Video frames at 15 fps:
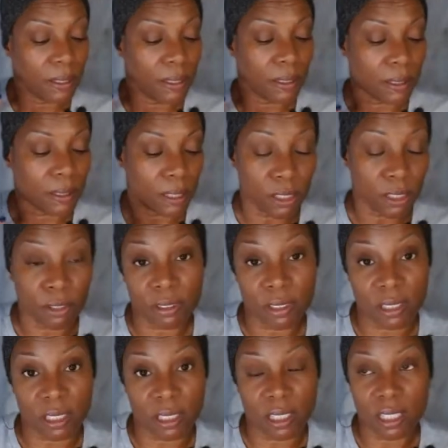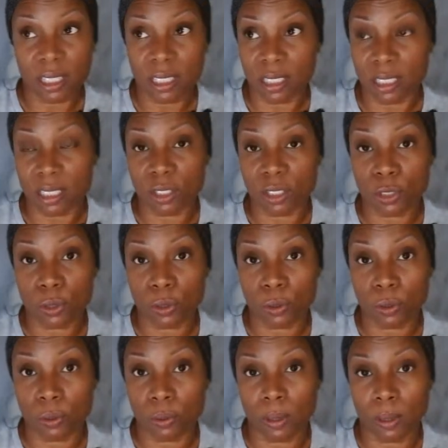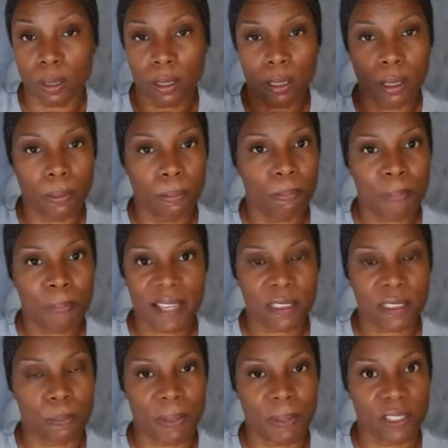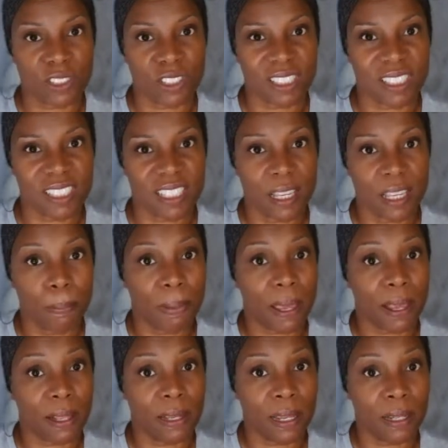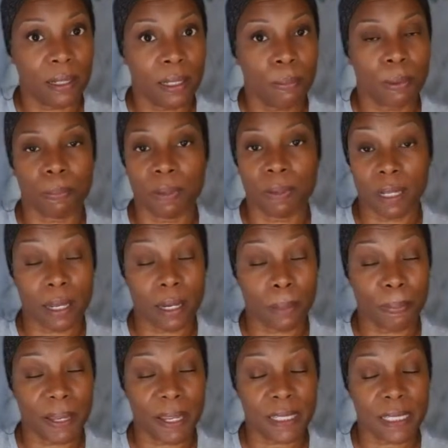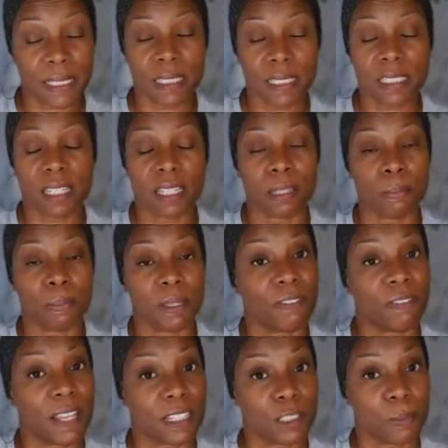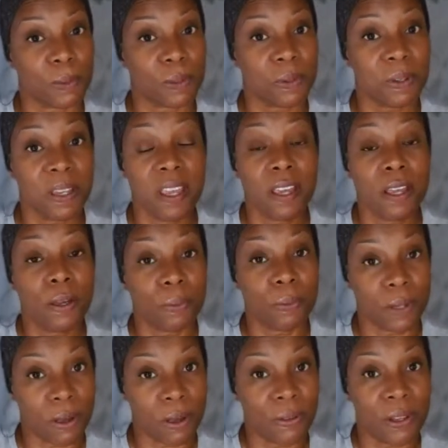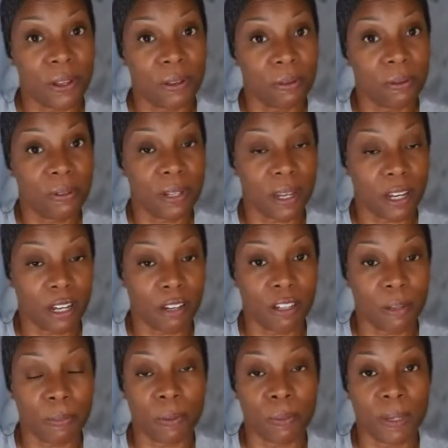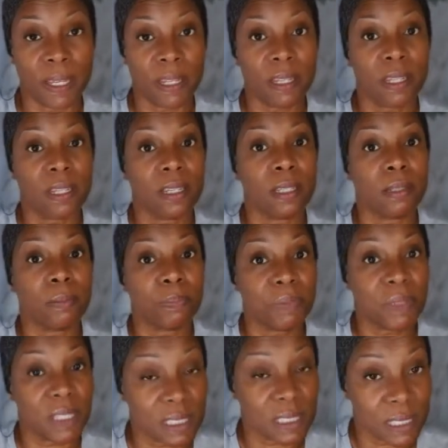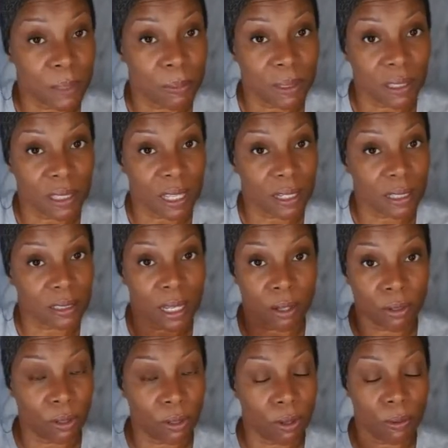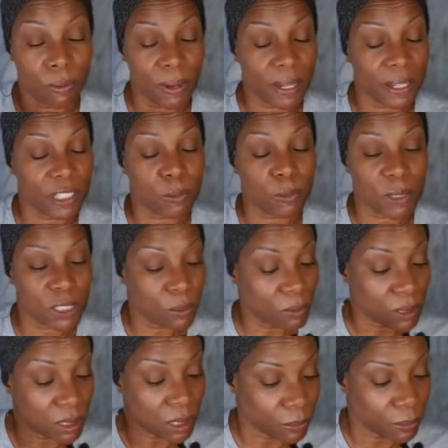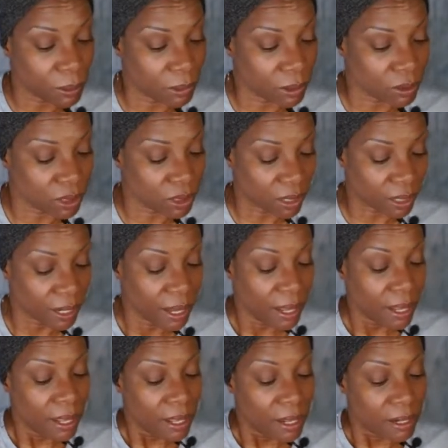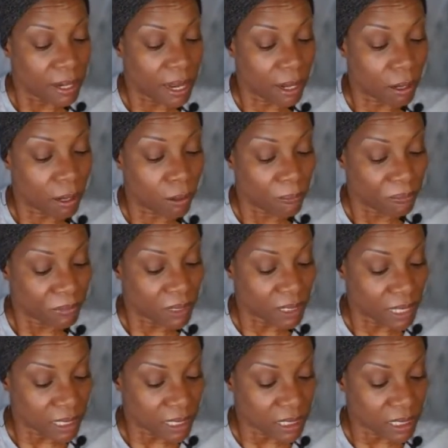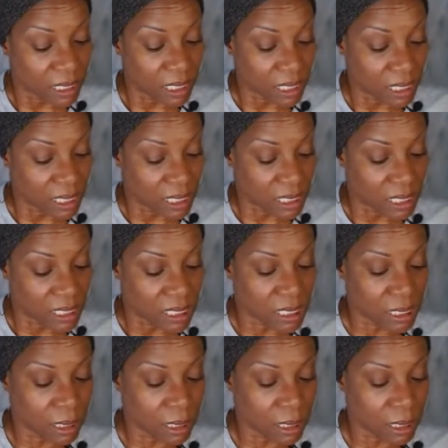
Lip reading: The third thing is to pack some patience. Pack lightly, but bring a lot of patience and be flexible. We all know that hurry up and wait is something that is not going to go away, especially when you're dealing with the military. Now, the next thing is